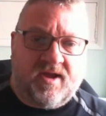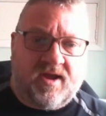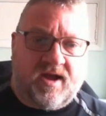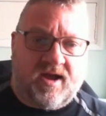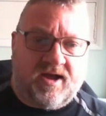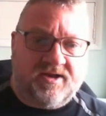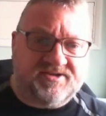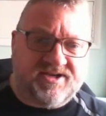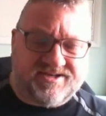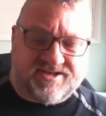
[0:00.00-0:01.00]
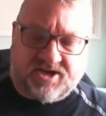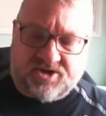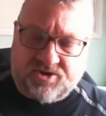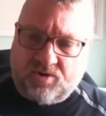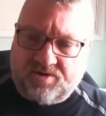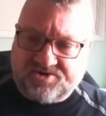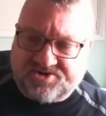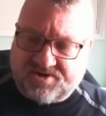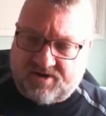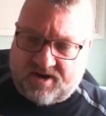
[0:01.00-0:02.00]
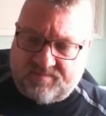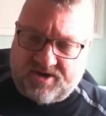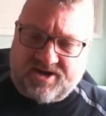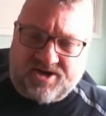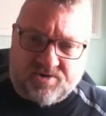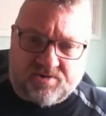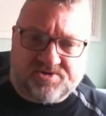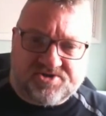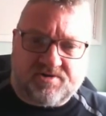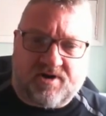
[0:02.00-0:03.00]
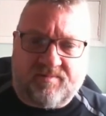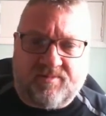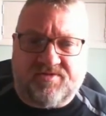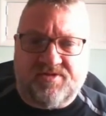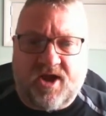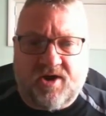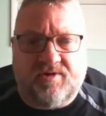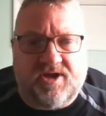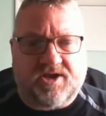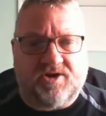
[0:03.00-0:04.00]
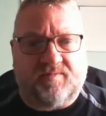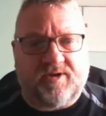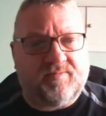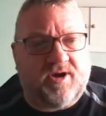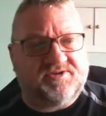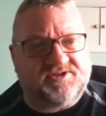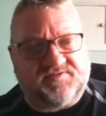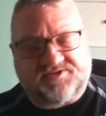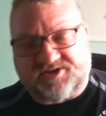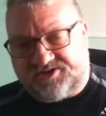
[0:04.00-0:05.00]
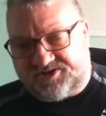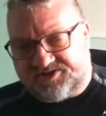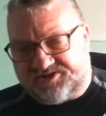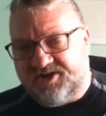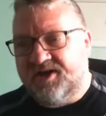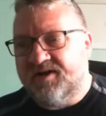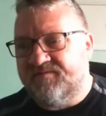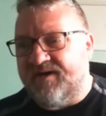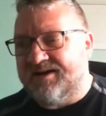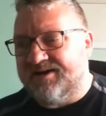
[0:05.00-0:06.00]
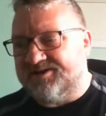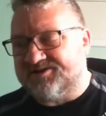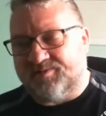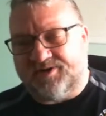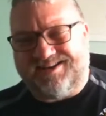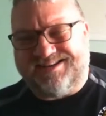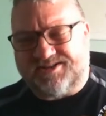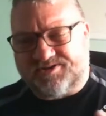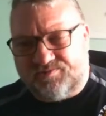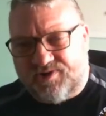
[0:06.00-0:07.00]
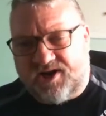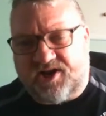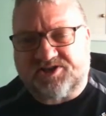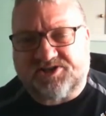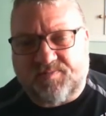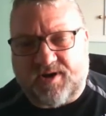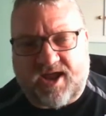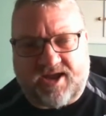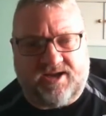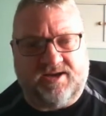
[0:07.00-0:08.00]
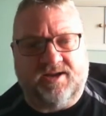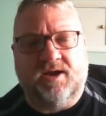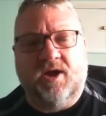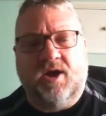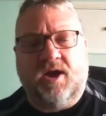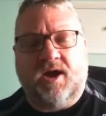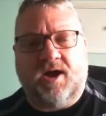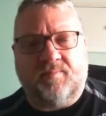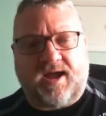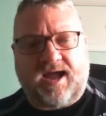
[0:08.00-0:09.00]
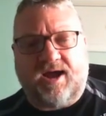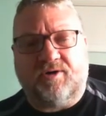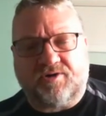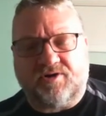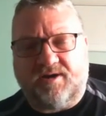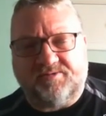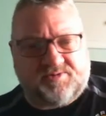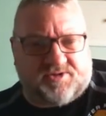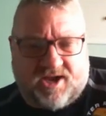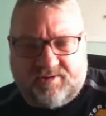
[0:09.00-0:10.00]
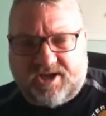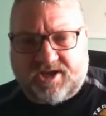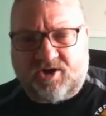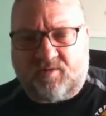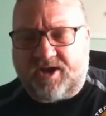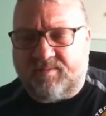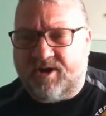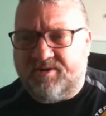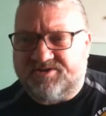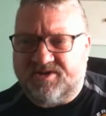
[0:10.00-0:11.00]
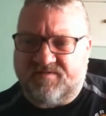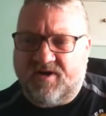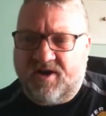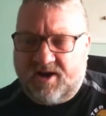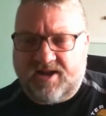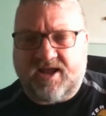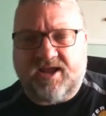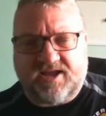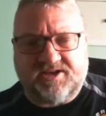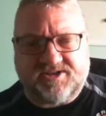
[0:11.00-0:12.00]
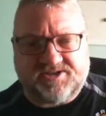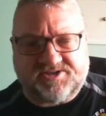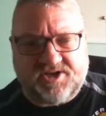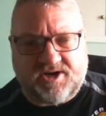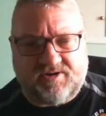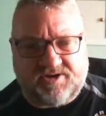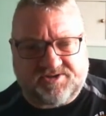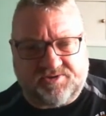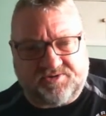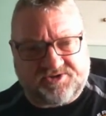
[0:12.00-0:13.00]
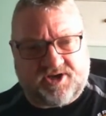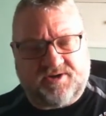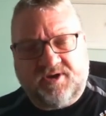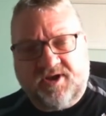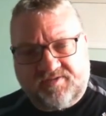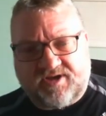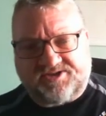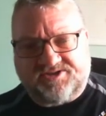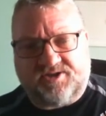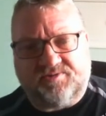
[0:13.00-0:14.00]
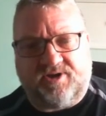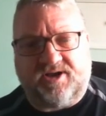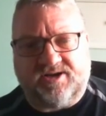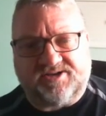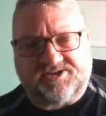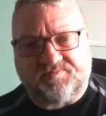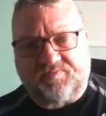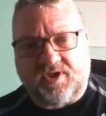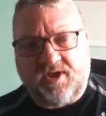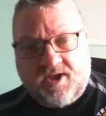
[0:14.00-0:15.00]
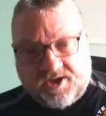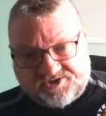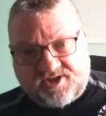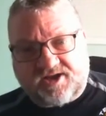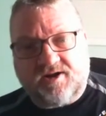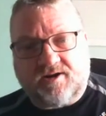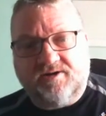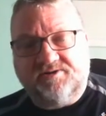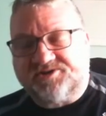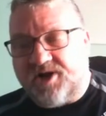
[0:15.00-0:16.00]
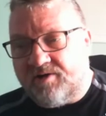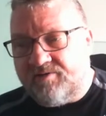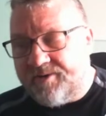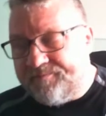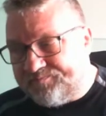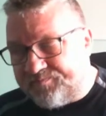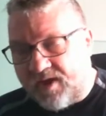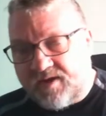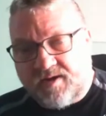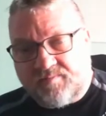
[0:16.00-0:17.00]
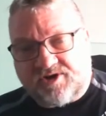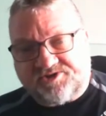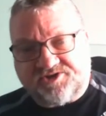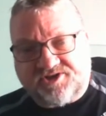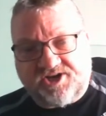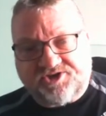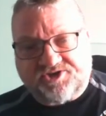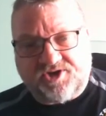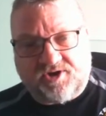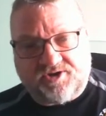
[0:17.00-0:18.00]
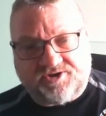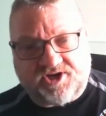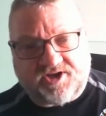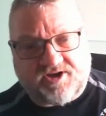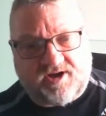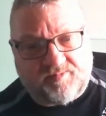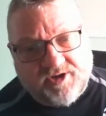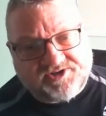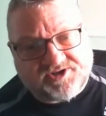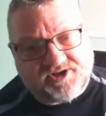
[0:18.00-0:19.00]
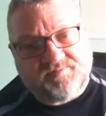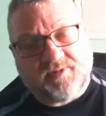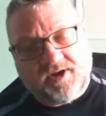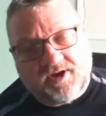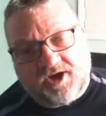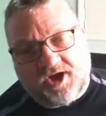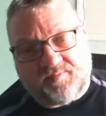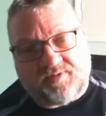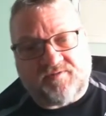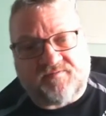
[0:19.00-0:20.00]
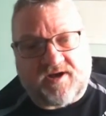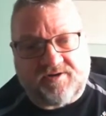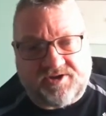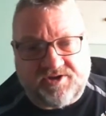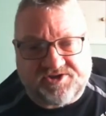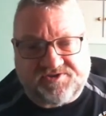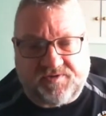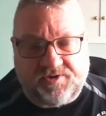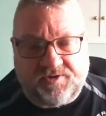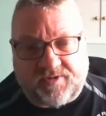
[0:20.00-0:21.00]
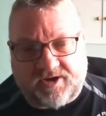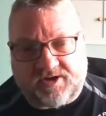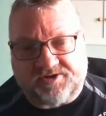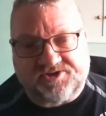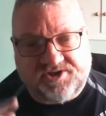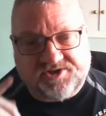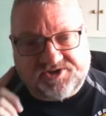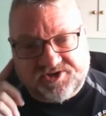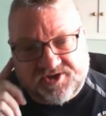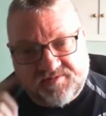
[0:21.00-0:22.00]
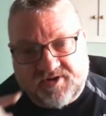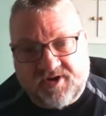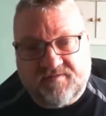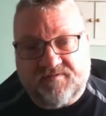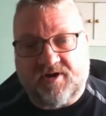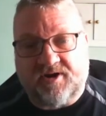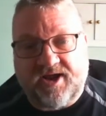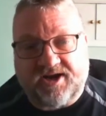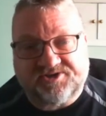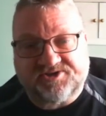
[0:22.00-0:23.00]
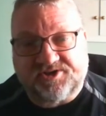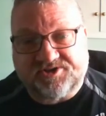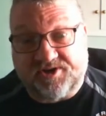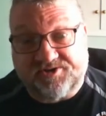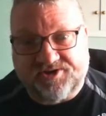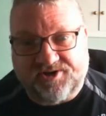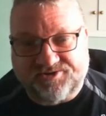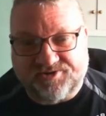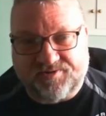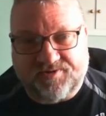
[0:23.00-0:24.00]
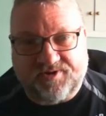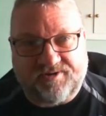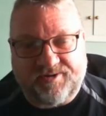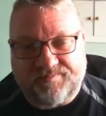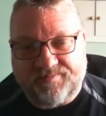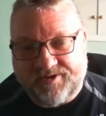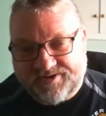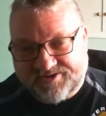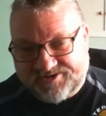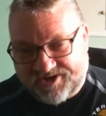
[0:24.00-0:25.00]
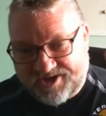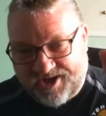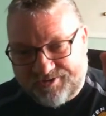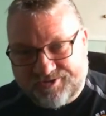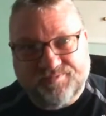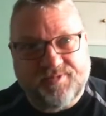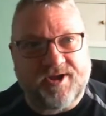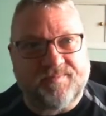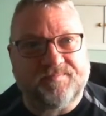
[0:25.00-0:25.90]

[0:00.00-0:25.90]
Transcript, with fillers: And it ignores crime. Merton ignores crime with no economic motive, such as vandalism. And he doesn't really explain um, how crimes with no economic motive link into his theory at all. So that's another weakness. So that concludes our um, presentation on Durkheim and Merton. Hope you found it useful and I'll see you soon for our next sociological theory. Take care, goodbye.